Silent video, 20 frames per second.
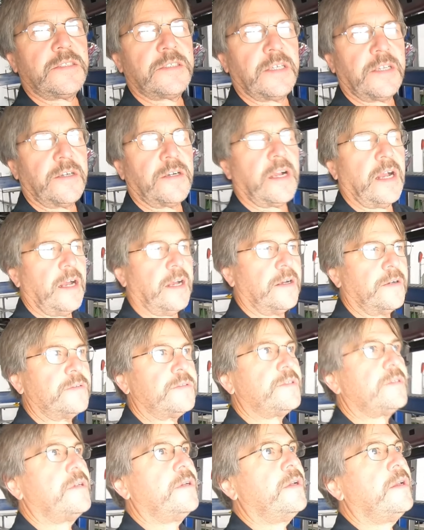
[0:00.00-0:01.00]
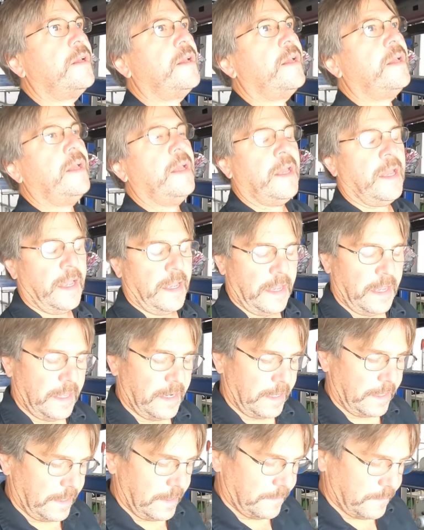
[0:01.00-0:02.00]
center out.
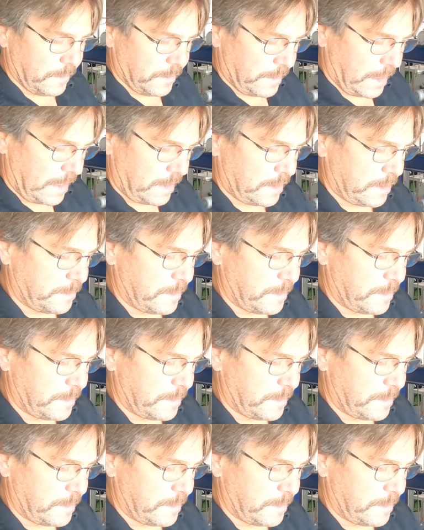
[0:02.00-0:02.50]
And I give you that